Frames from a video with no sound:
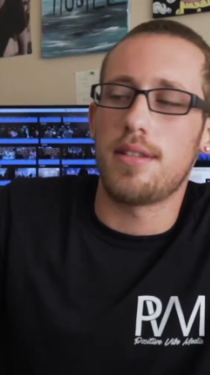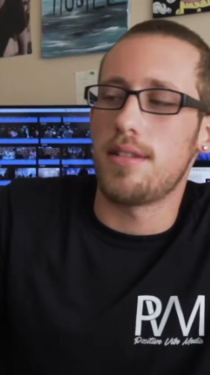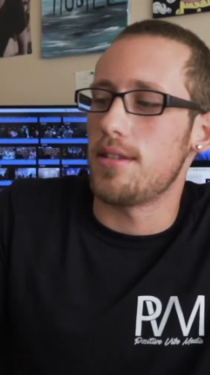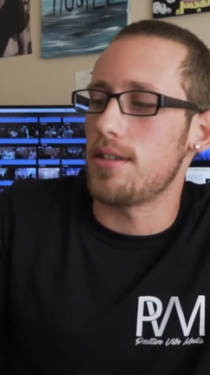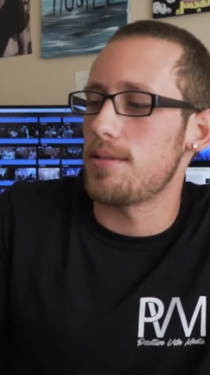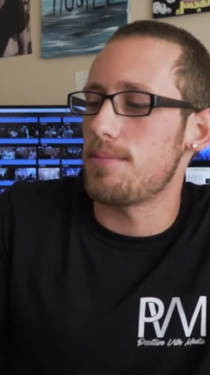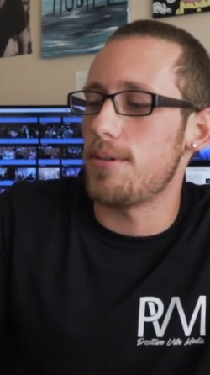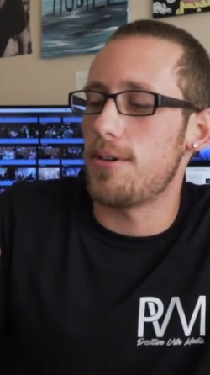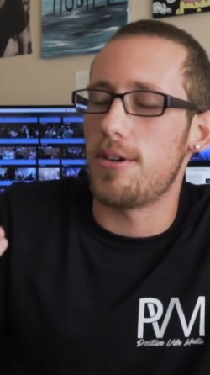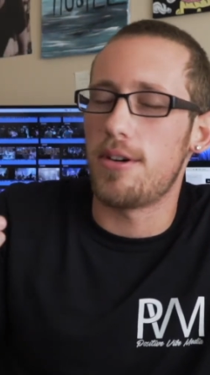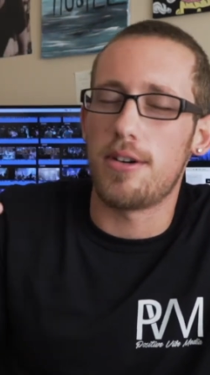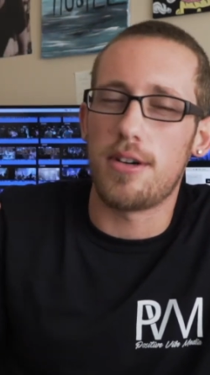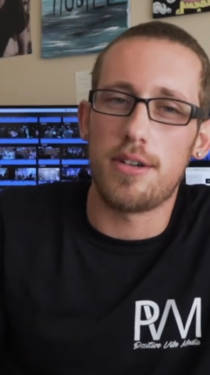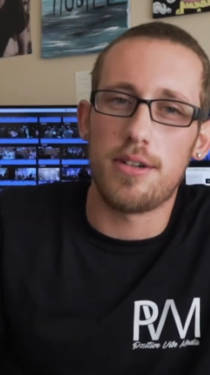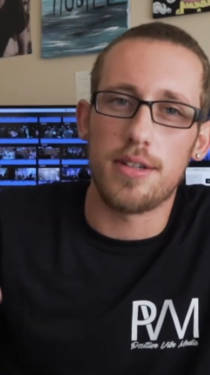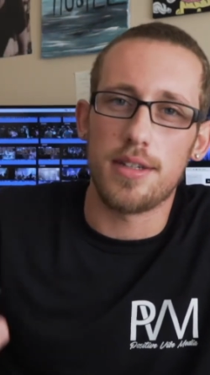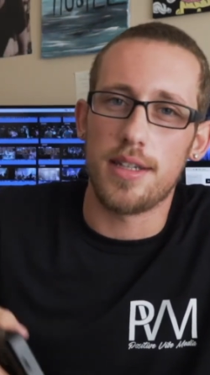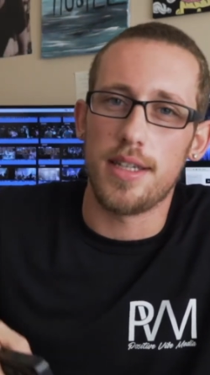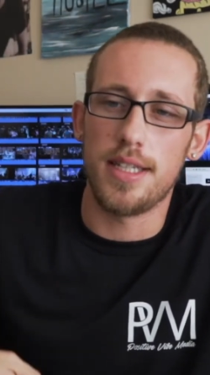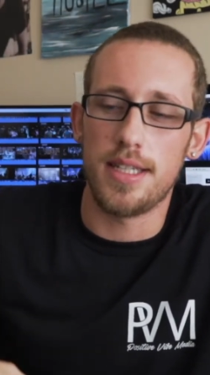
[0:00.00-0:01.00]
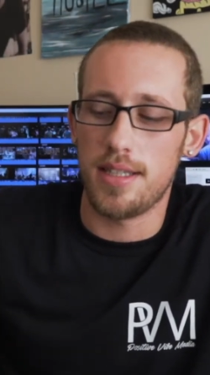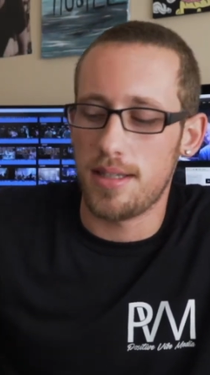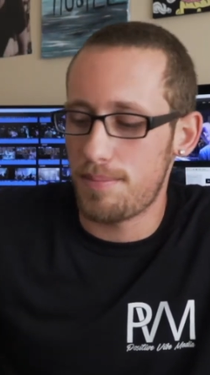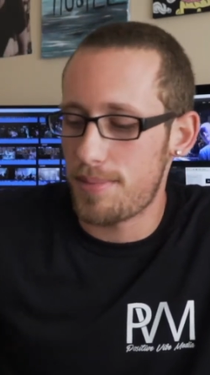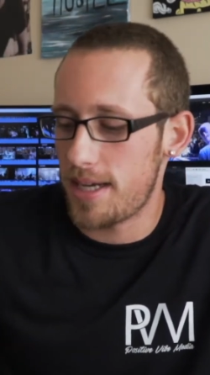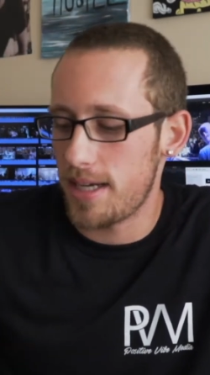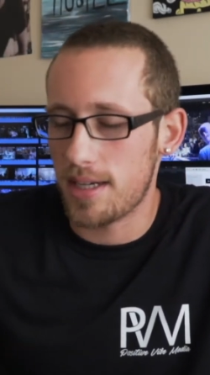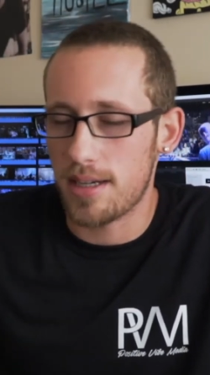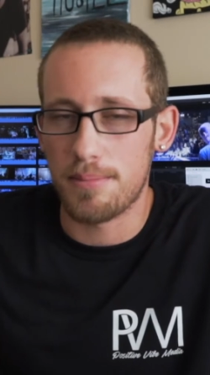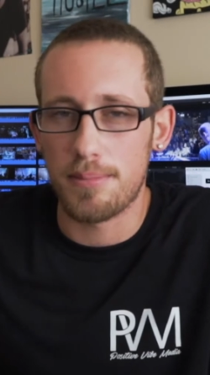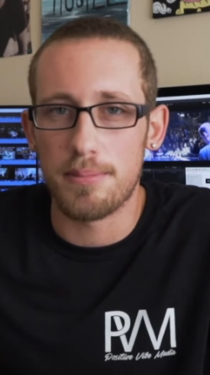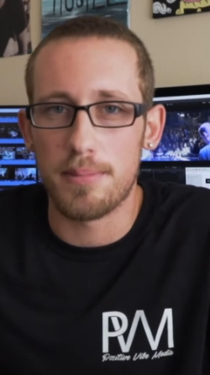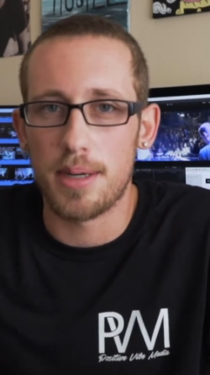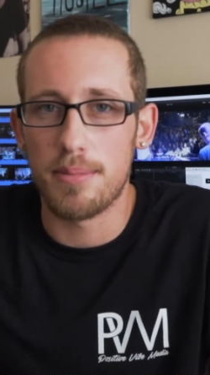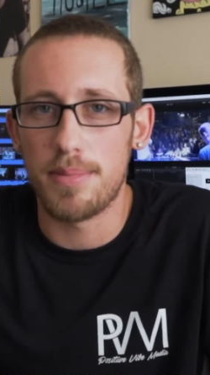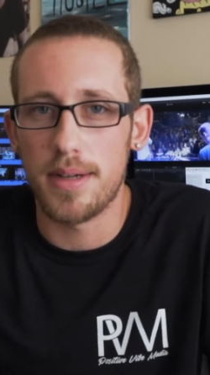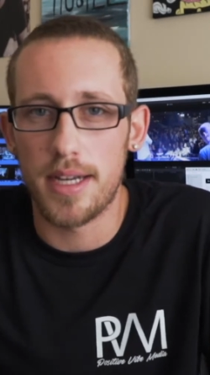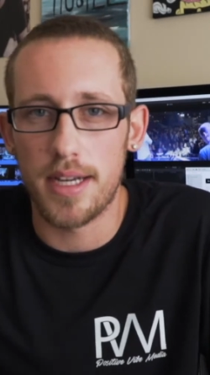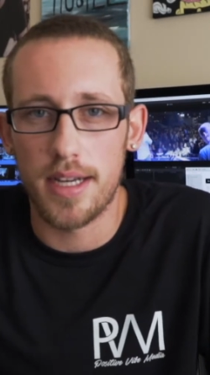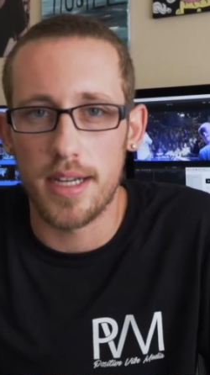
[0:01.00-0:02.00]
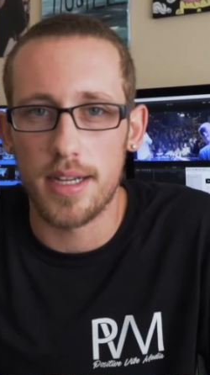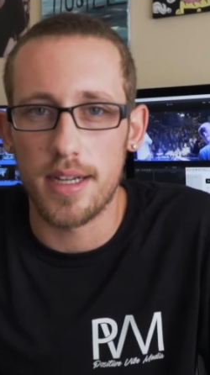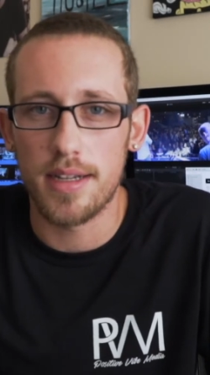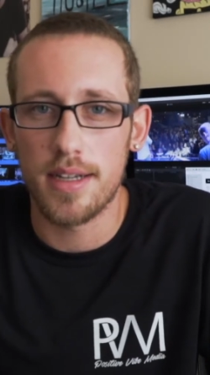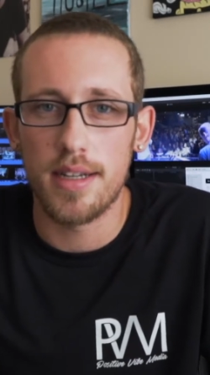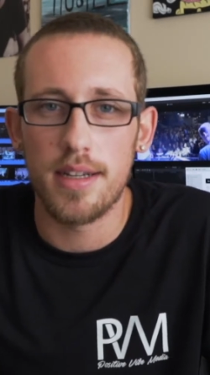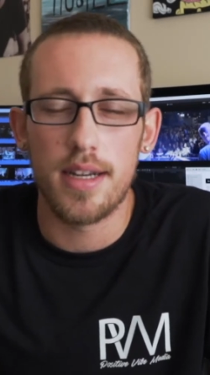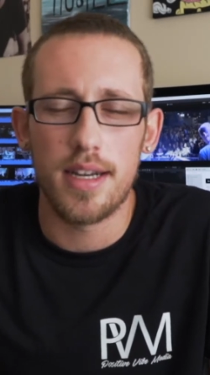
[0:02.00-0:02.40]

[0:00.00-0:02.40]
They're small, easy to pack up in my bag.